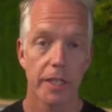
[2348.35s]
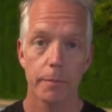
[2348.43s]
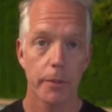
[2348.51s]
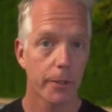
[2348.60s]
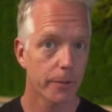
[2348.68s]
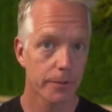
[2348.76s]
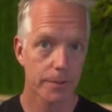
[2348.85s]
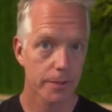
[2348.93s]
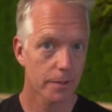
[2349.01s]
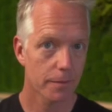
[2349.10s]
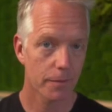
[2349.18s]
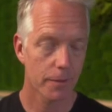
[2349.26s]
Same
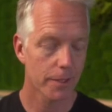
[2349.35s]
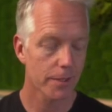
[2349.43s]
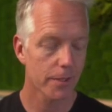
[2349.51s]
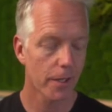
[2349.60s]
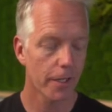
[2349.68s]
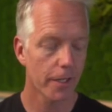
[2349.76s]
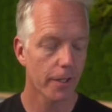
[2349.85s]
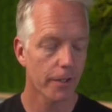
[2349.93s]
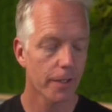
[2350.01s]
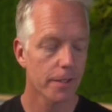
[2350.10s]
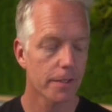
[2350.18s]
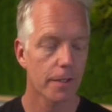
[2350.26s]
notes, we're just starting
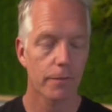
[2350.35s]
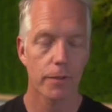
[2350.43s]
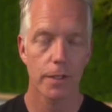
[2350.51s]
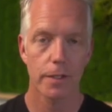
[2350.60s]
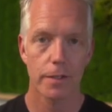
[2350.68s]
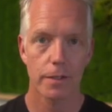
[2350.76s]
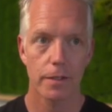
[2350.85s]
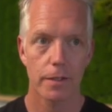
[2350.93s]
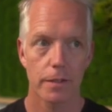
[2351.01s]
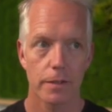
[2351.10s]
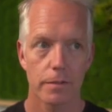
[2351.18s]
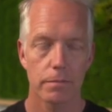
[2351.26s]
on the different
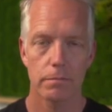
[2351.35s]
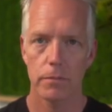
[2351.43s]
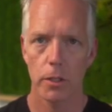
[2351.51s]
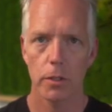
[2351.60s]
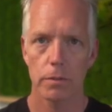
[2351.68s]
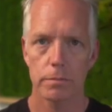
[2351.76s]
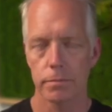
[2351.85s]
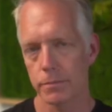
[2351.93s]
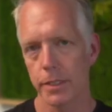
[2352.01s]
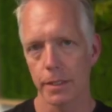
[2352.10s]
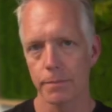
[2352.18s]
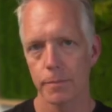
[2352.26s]
note.
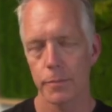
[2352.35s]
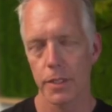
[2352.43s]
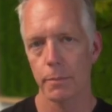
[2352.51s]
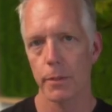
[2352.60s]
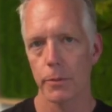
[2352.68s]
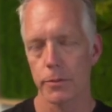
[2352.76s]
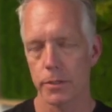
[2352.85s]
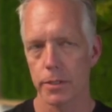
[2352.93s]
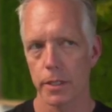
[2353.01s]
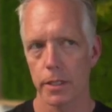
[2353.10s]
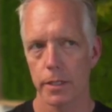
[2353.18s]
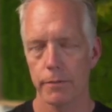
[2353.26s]
Yeah, same notes,
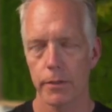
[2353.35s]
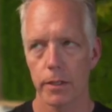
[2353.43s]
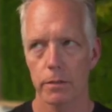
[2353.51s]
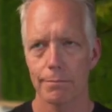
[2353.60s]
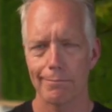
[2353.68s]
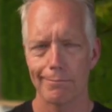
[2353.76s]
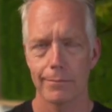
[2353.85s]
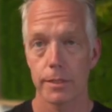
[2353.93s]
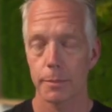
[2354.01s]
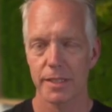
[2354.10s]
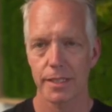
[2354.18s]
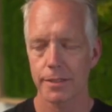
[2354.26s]
just starting on a different note.
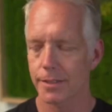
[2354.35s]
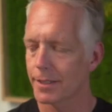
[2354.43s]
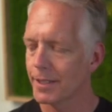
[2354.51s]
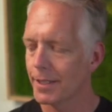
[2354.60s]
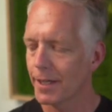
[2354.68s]
Does that make sense?